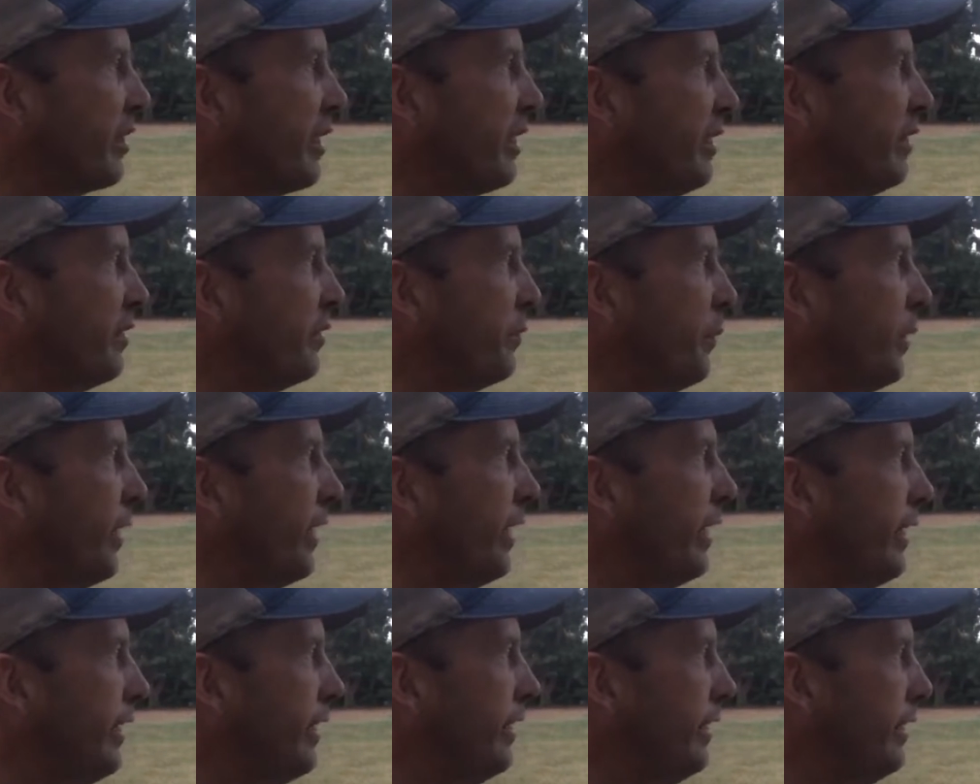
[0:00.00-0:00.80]
he's
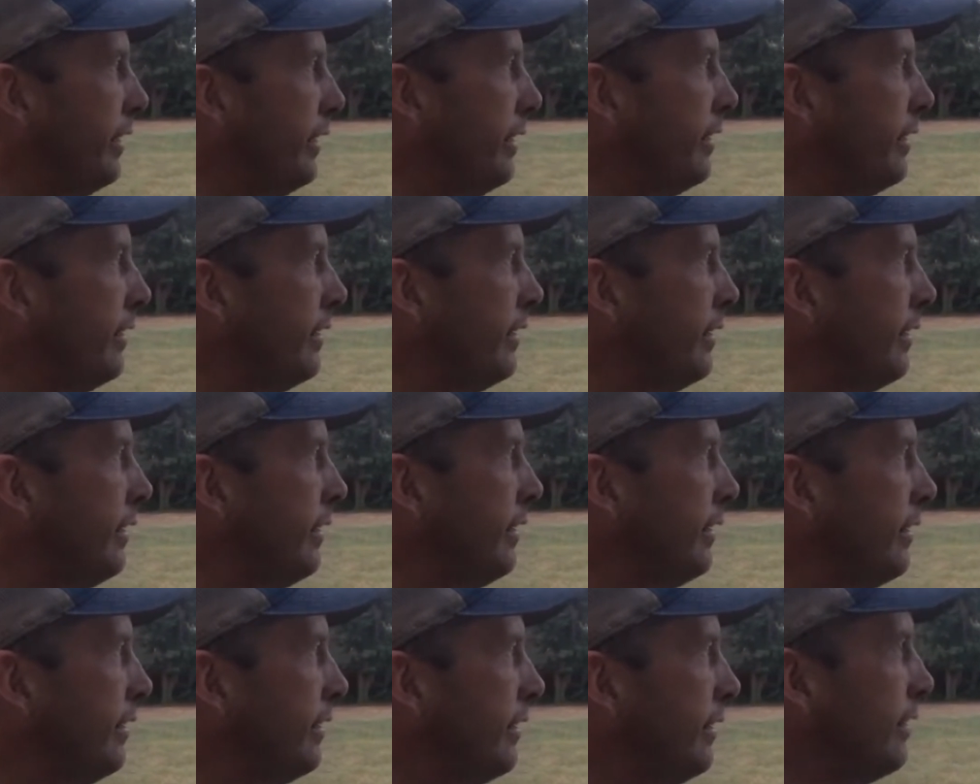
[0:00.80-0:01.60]
made and
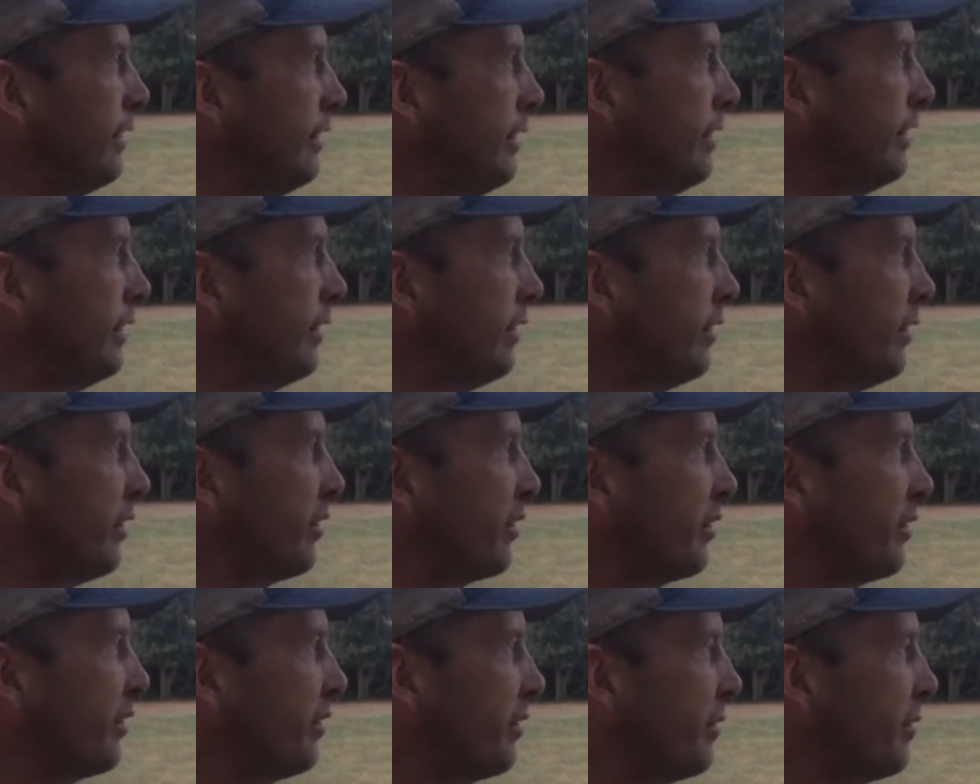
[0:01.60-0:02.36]
just